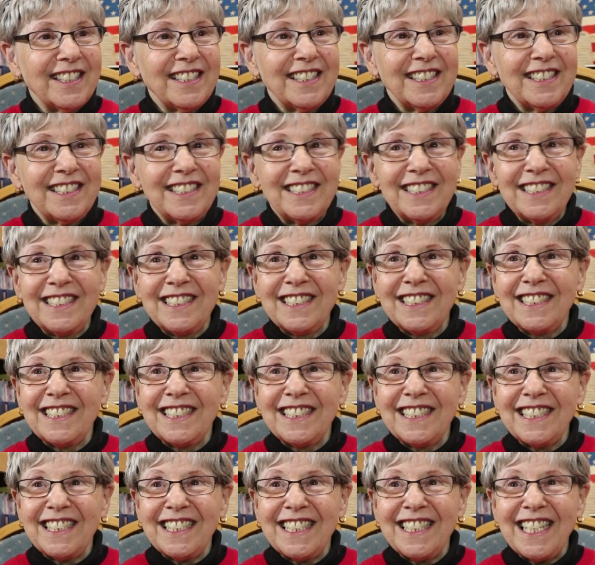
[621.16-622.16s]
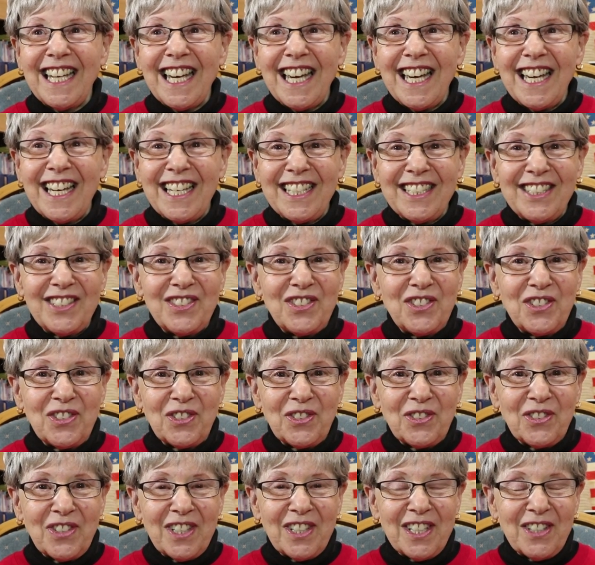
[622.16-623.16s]
I screw you up yeah, you
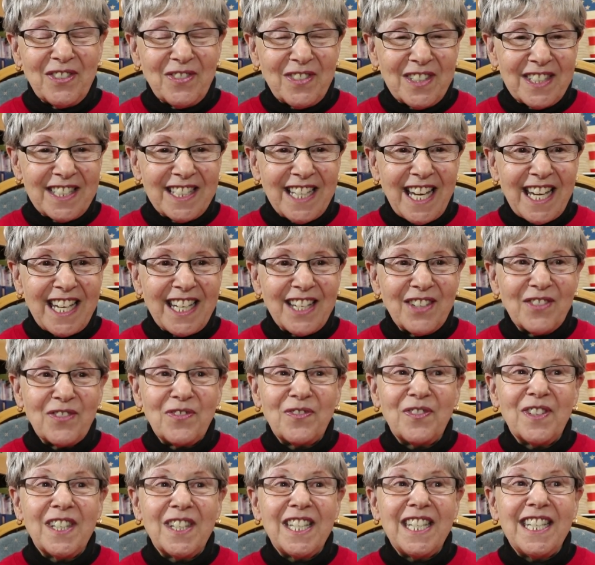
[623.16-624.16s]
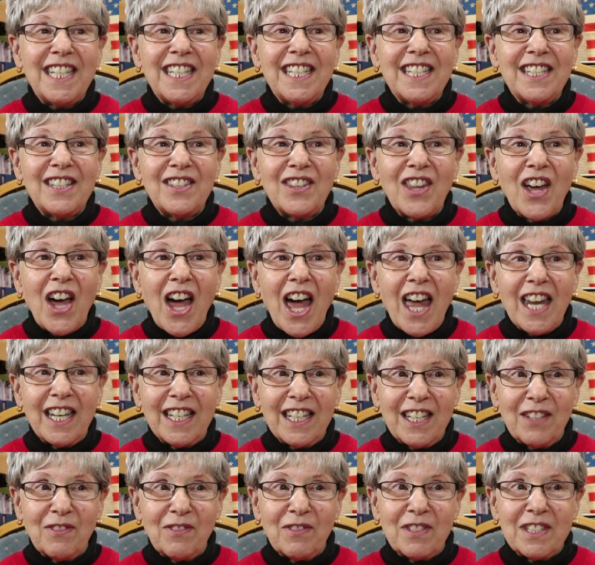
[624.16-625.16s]
do. It was like a fleeting
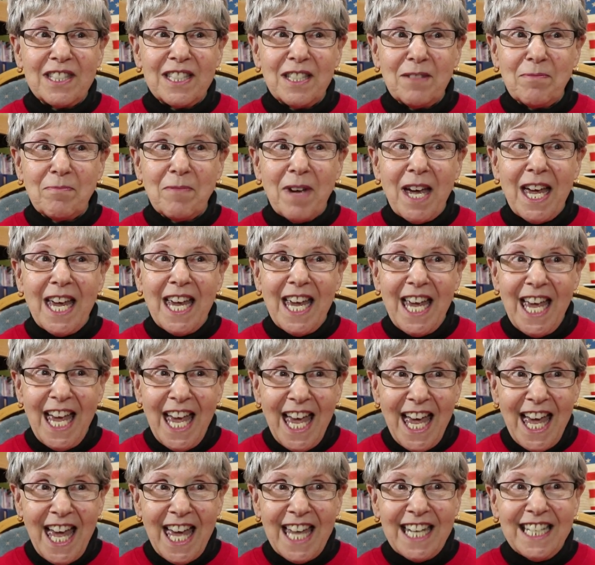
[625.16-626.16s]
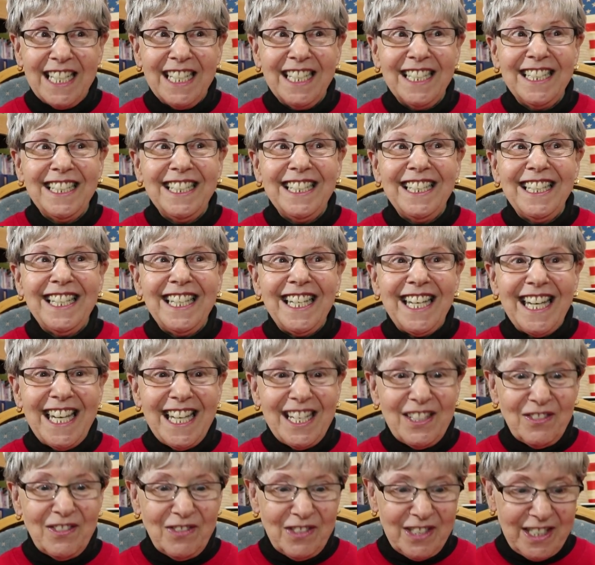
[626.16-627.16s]
thought that was in my head,
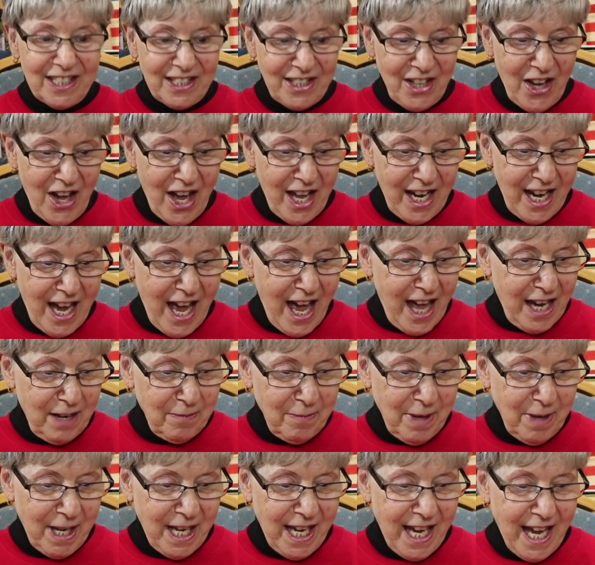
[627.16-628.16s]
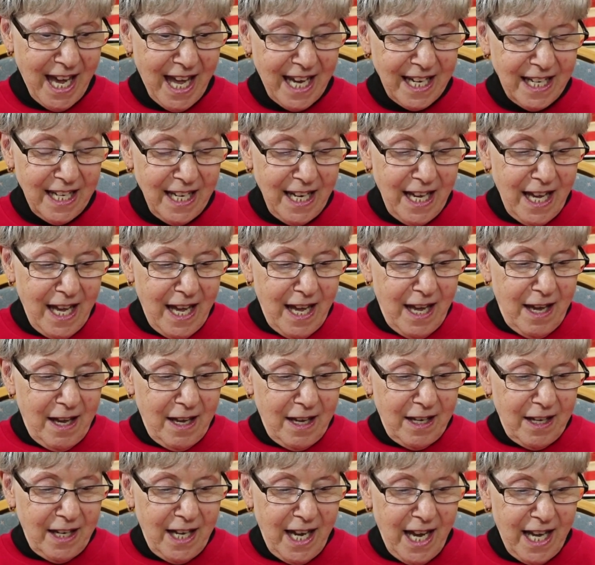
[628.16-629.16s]
and it was gone out of my head.
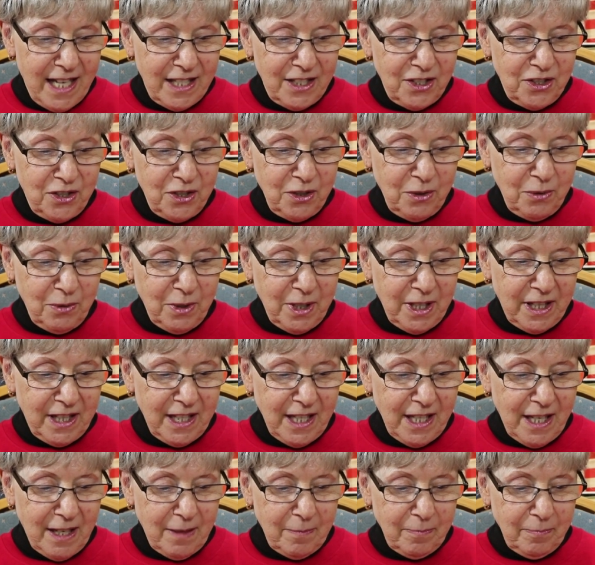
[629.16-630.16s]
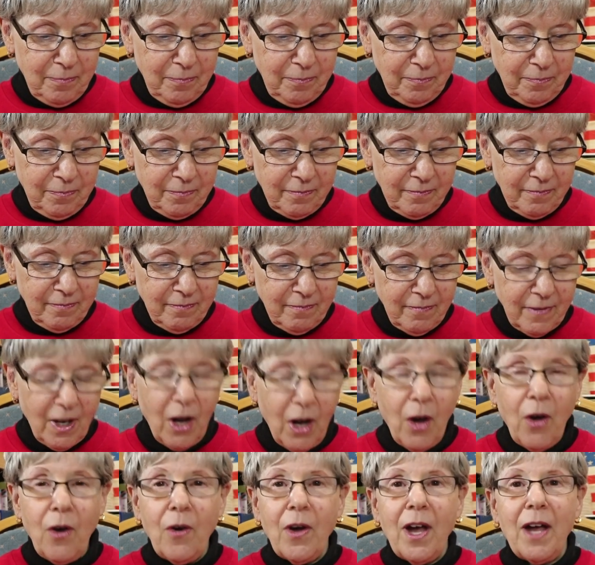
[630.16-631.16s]
It had to do with, um,
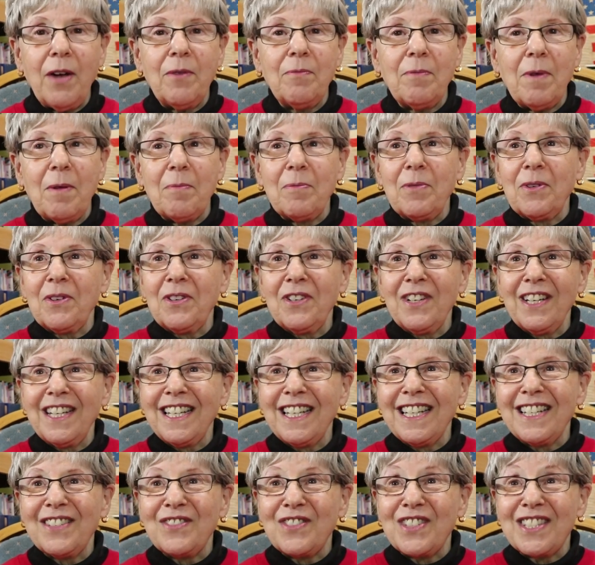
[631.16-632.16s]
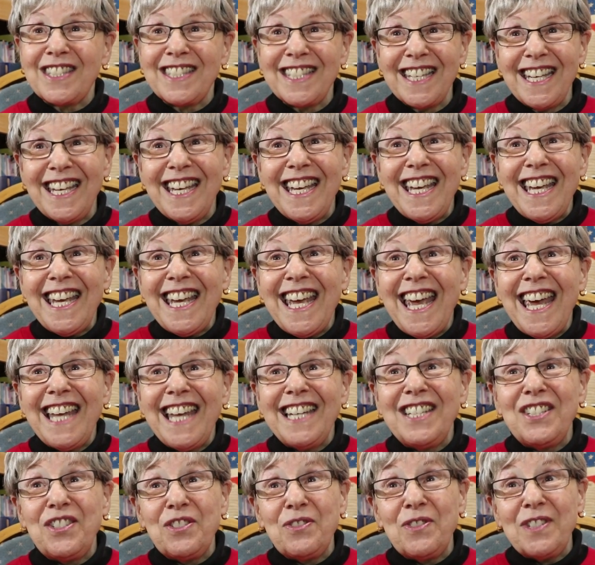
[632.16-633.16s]
oh, I remember. It was it
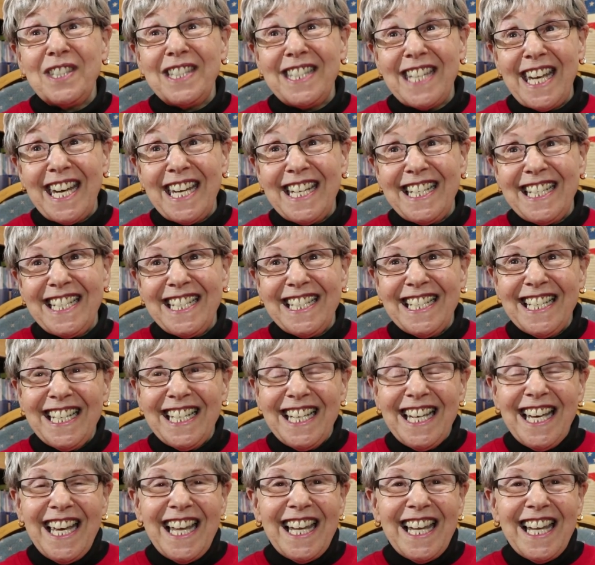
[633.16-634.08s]
had to do with dating.